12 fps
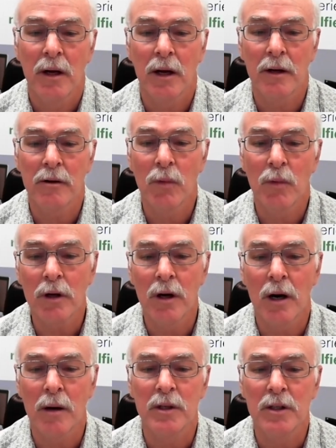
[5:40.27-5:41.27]
and are more
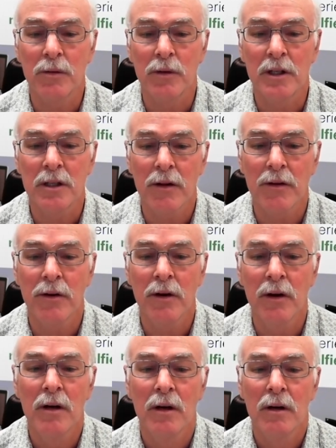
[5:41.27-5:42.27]
common to each
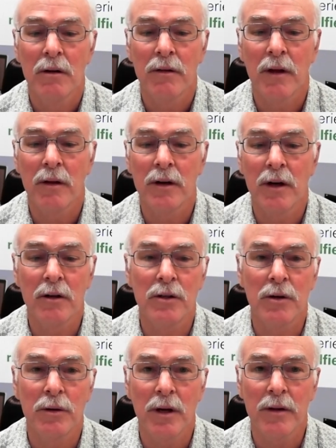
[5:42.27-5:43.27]
other than they are
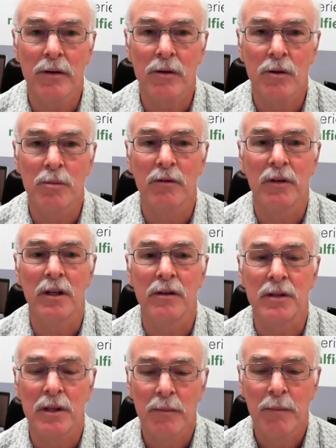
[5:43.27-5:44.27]
to another group of
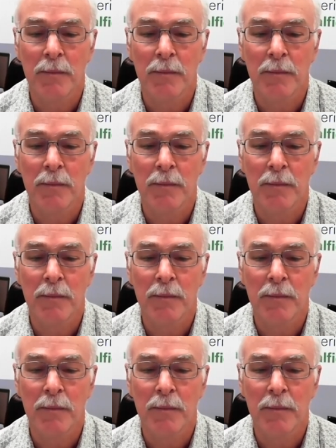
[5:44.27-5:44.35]
leaves.